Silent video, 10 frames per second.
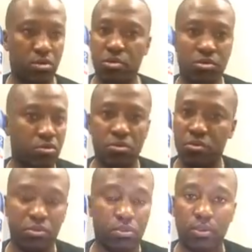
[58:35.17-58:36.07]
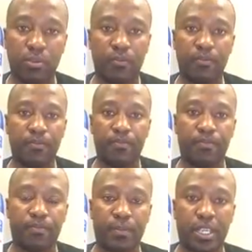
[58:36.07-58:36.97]
No,
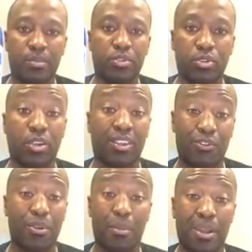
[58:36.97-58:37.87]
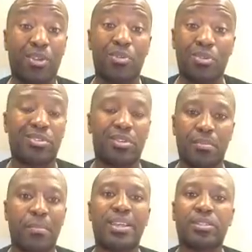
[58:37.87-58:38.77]
I'm talking for a man who's
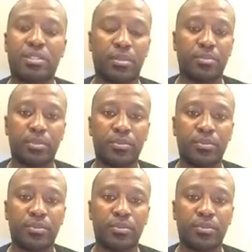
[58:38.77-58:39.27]
messed up.